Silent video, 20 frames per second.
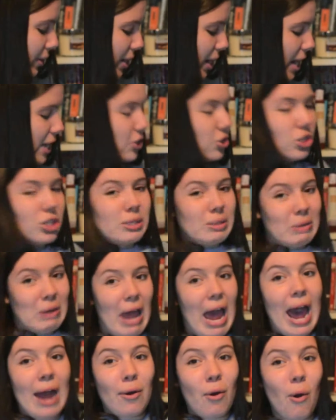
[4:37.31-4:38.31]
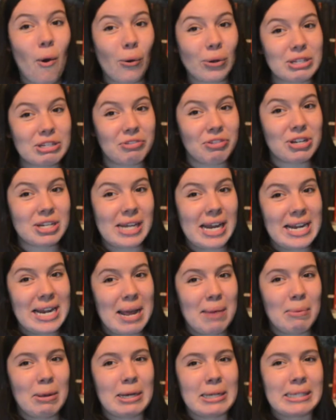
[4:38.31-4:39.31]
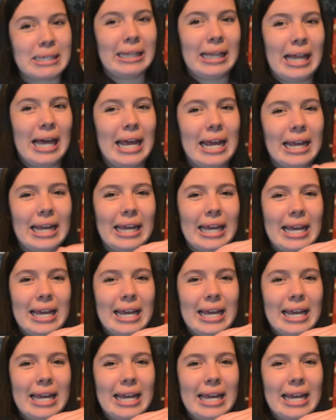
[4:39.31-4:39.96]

it just had a whole different dynamic to, like,